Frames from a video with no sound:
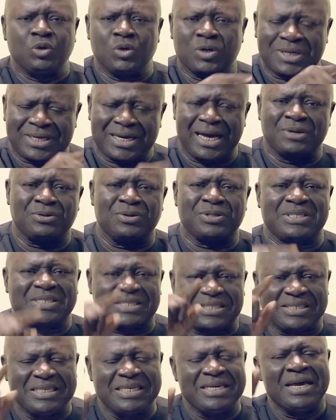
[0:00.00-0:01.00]
You cannot
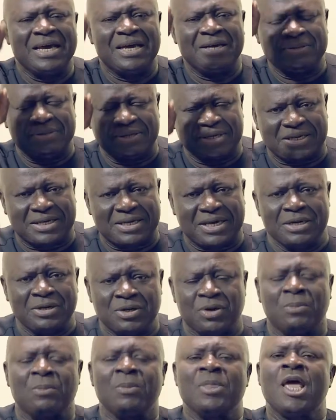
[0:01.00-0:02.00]
see the
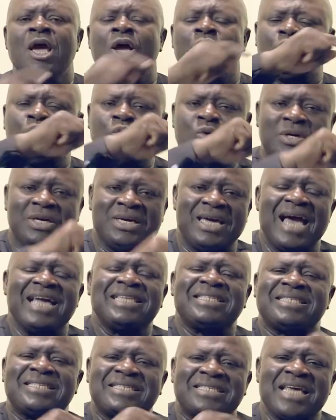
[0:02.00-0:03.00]
kingdom. You
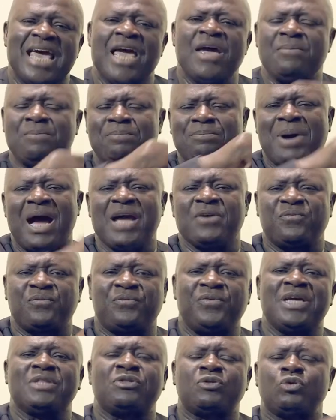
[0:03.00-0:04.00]
get saved by
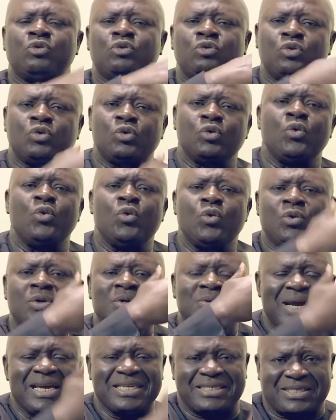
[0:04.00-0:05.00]
faith through
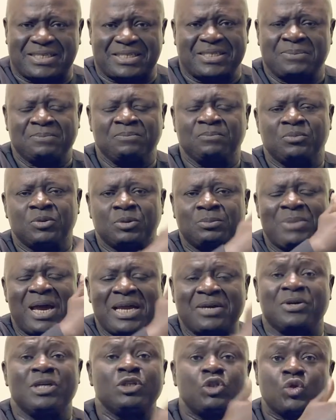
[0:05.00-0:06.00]
grace,
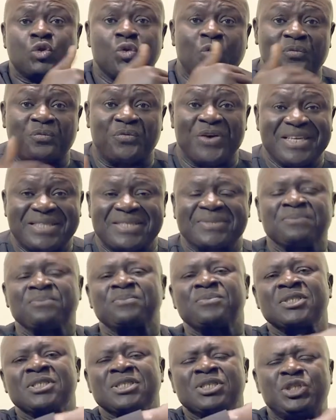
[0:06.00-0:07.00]
by grace through
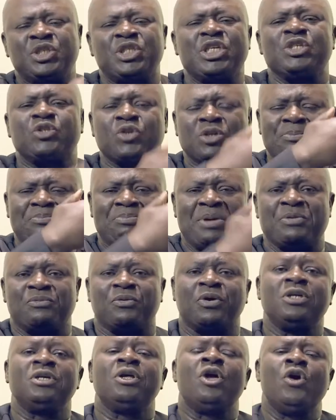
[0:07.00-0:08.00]
faith. Jesus paid
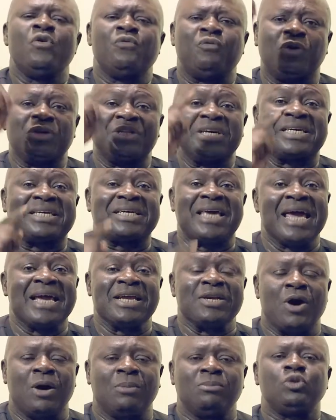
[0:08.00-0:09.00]
for it. For the
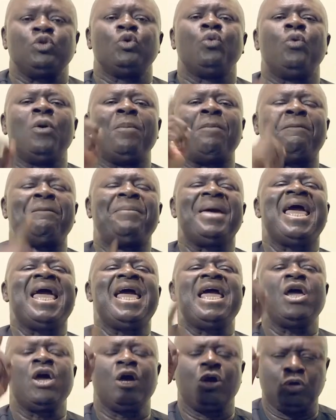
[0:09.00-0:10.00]
kingdom, you will
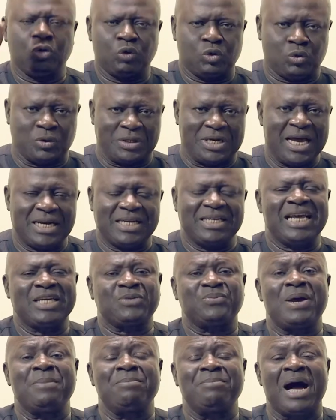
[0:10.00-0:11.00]
pay to get it.
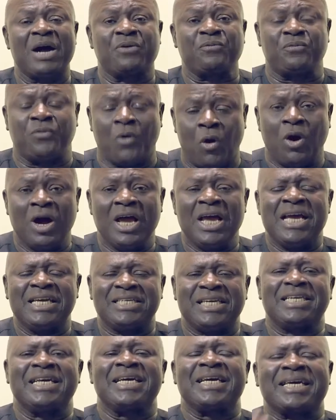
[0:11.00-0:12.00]
That's why Mark 4
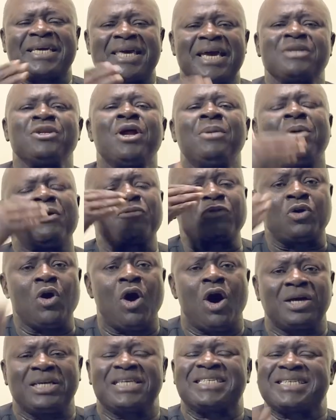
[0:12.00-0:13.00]
said, The kingdom of
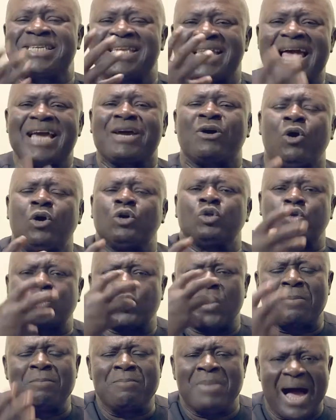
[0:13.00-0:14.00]
God is like
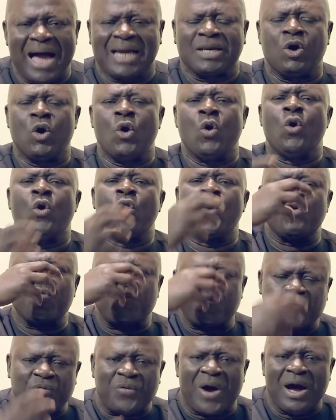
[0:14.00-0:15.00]
unto a man
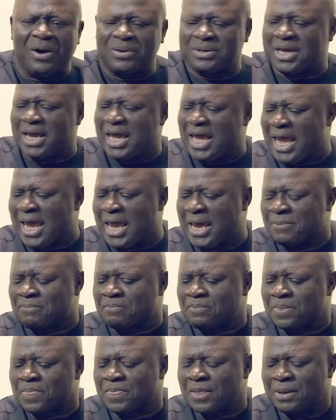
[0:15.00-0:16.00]
who found a,
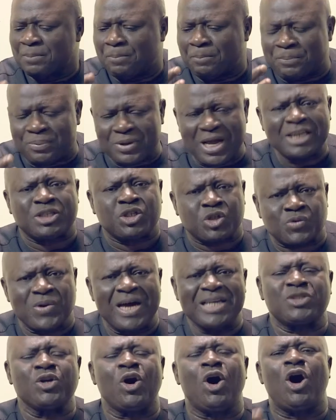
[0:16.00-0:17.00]
a
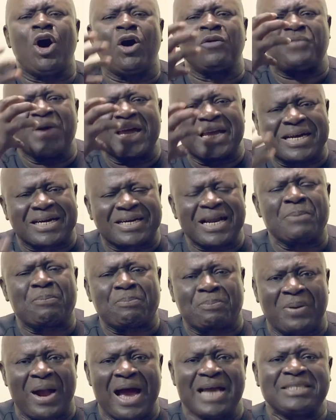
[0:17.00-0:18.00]
treasure of a
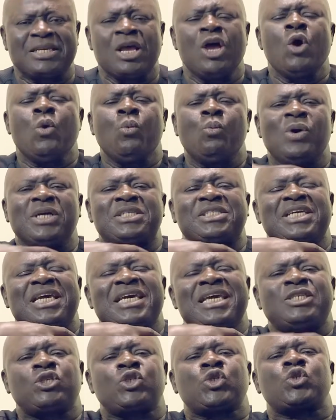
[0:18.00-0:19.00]
great price, which
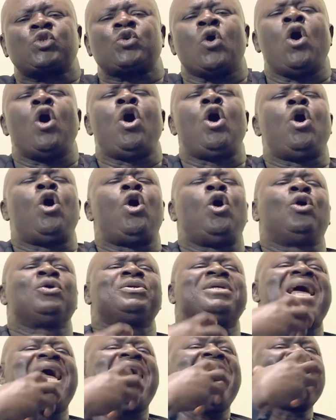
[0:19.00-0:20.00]
he
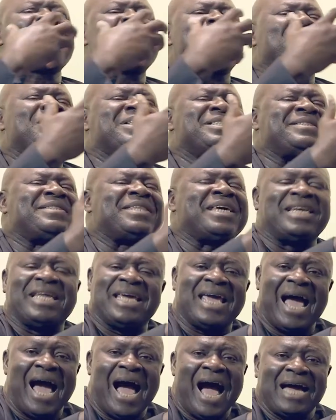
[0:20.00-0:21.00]
sold everything
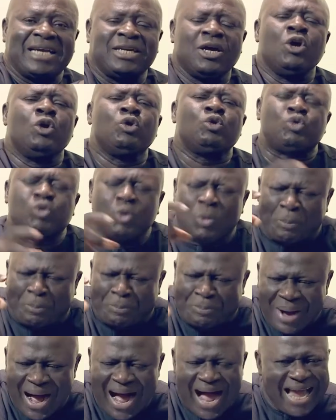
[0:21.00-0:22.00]
he had to
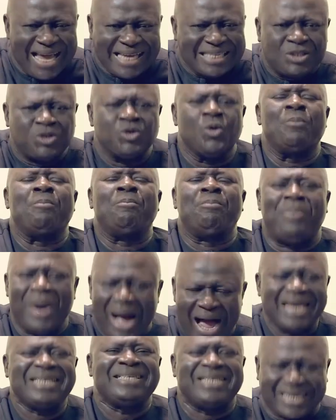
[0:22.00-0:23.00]
buy it. You
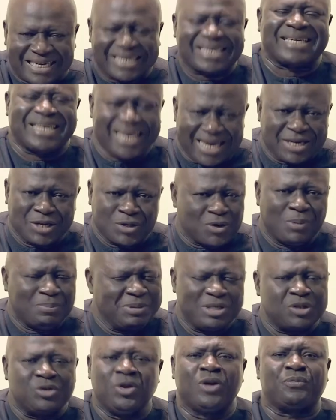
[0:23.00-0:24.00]
buy the
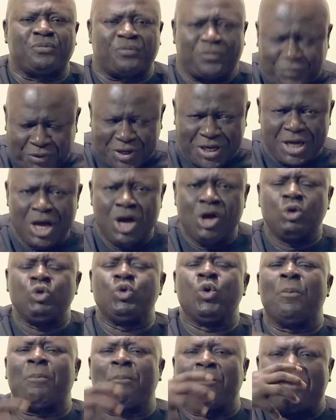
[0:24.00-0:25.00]
kingdom, it's not free.
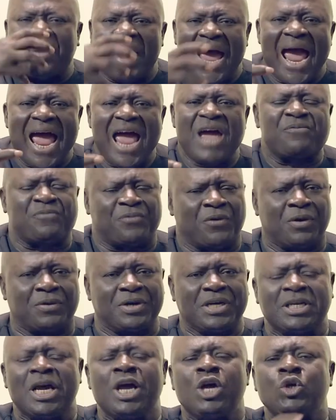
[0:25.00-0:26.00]
You pay
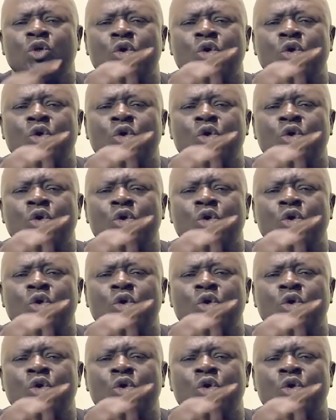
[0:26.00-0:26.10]
for it.